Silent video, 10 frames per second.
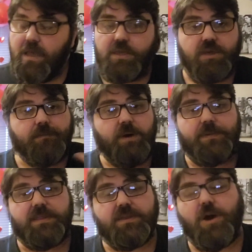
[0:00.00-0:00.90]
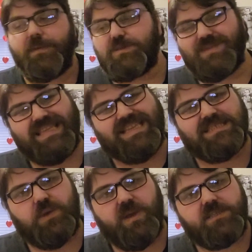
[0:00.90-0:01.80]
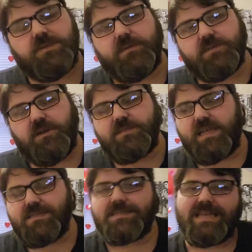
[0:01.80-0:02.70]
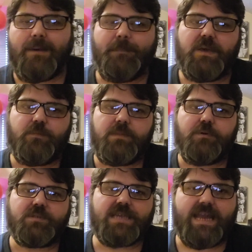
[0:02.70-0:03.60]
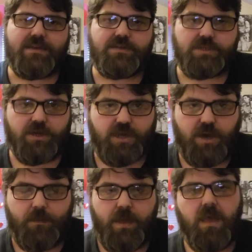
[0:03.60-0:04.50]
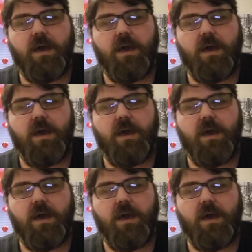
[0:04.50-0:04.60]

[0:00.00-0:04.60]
You can pop it in the comments, but the easier way to do it is contact us at buildwiththeboys@outlook.com.